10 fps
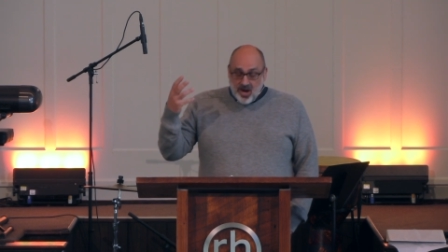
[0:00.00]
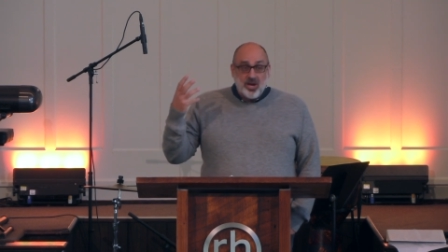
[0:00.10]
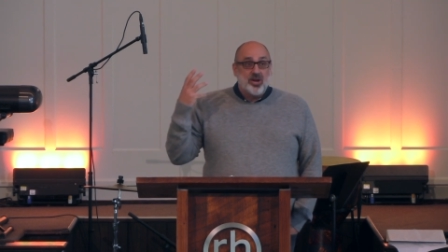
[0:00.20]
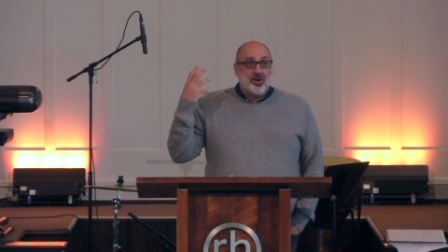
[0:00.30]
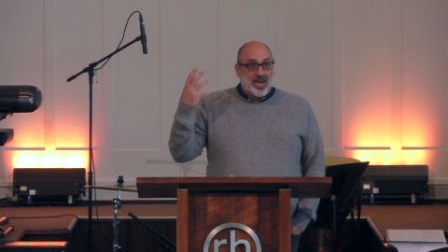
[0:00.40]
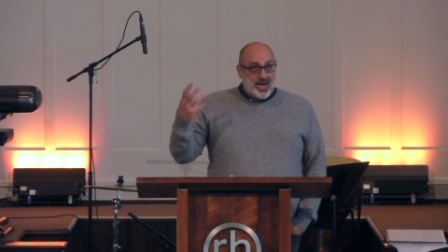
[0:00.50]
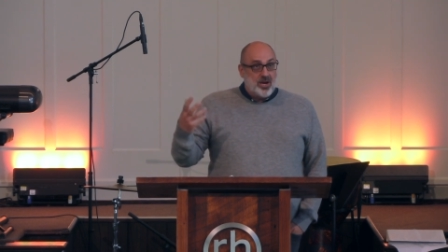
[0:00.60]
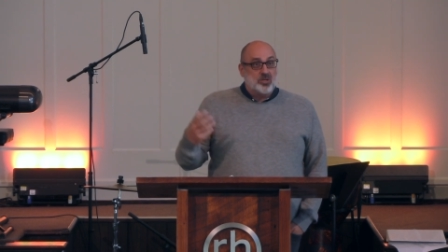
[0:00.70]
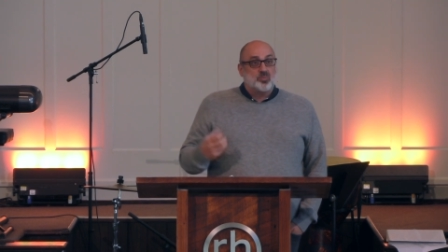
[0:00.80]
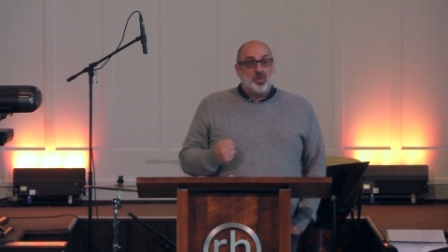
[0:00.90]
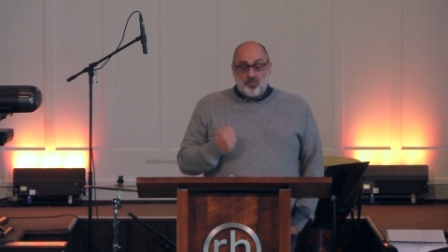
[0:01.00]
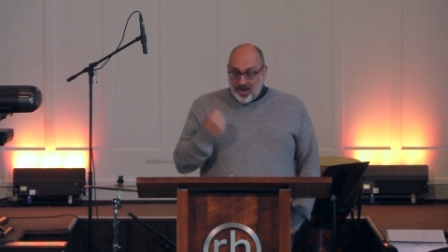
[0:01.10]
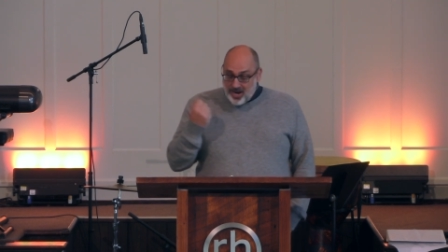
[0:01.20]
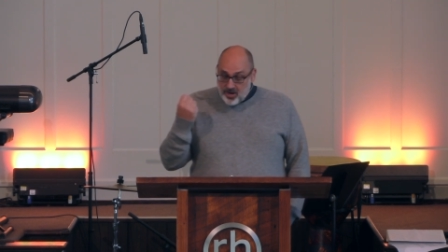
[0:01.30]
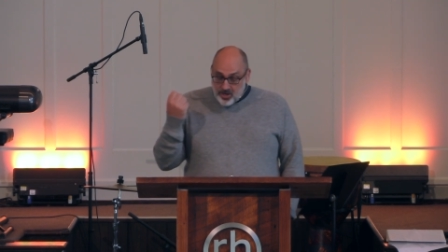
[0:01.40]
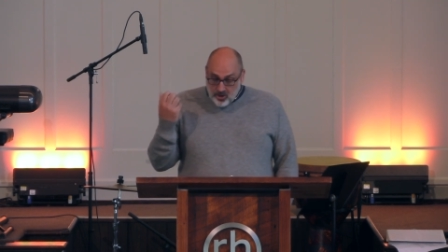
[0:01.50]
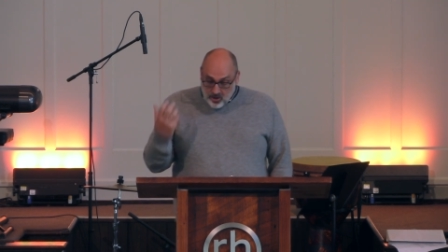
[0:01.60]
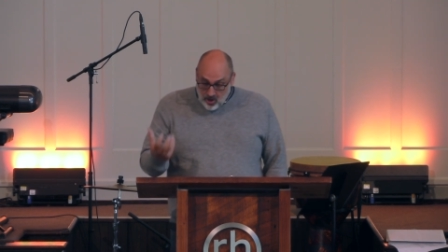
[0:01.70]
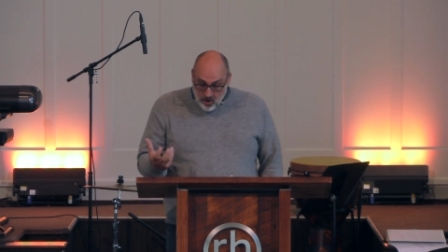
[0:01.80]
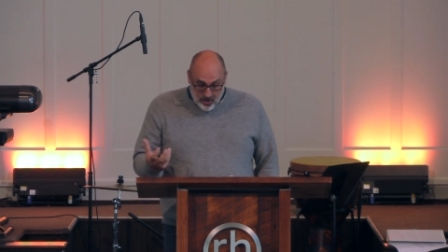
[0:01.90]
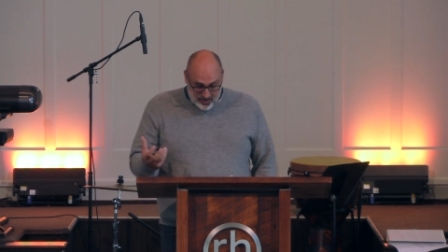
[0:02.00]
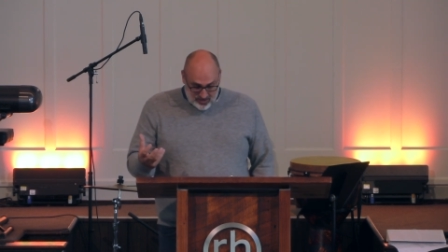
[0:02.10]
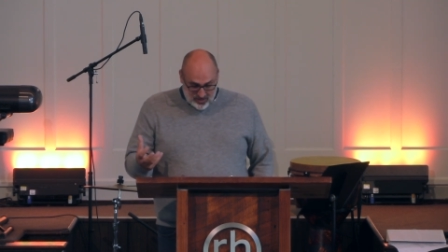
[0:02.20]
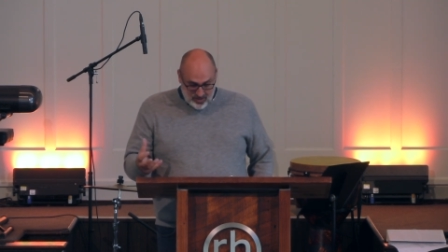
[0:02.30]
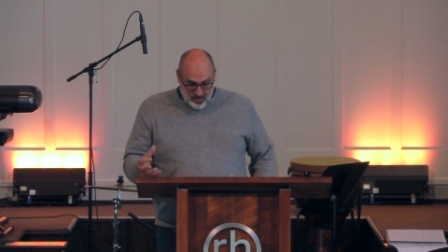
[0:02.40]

your ears, prepare your heart.